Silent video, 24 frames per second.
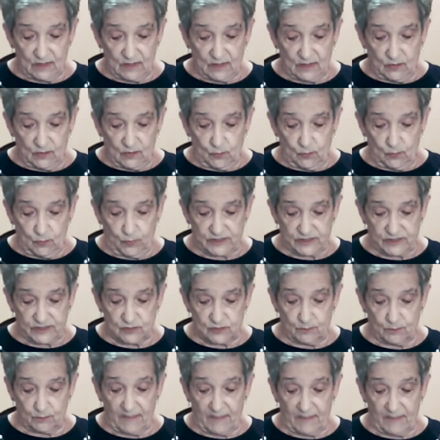which
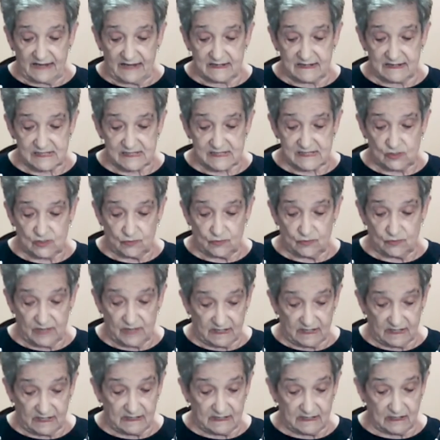made us unique,
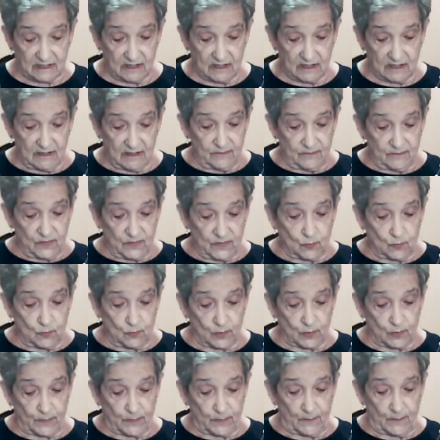were
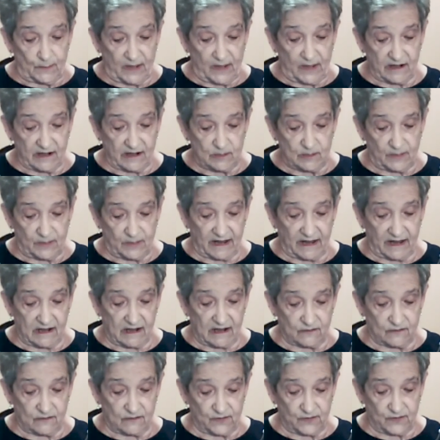prepared by our
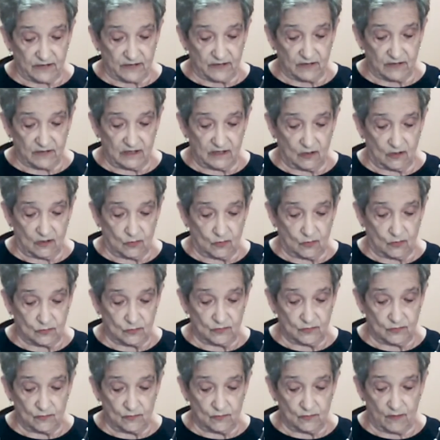very own
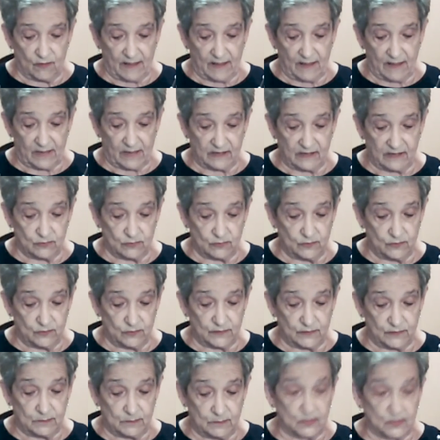Rabbi Reuven
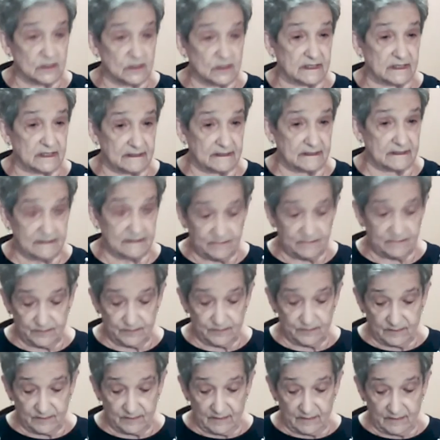Bulka.
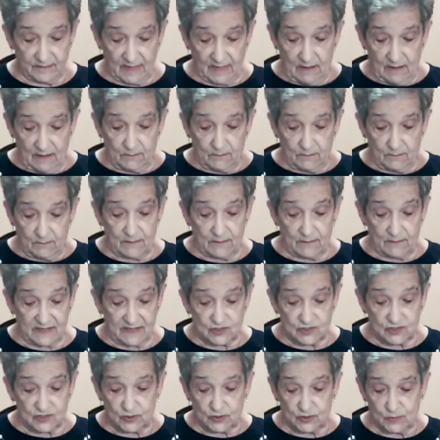My mentor
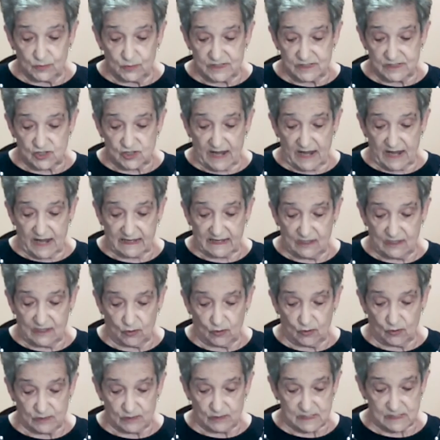was Jackie
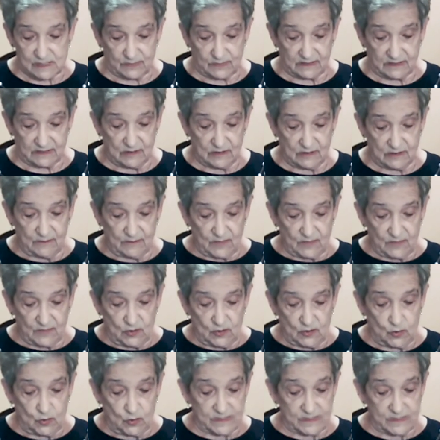Holtzman, who
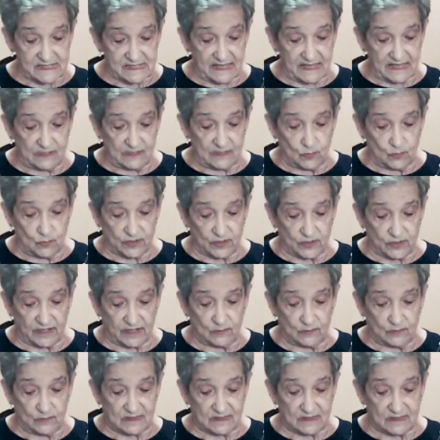was then working with
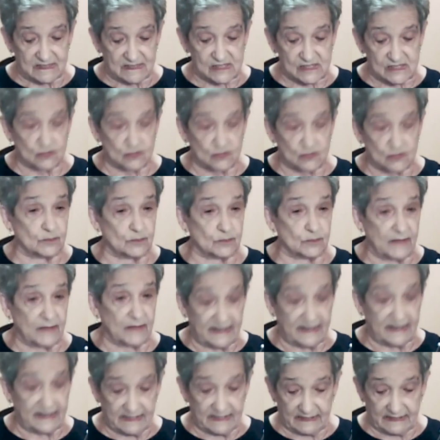the Social Planning
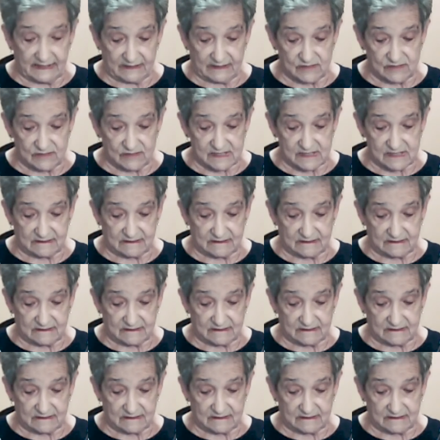Council,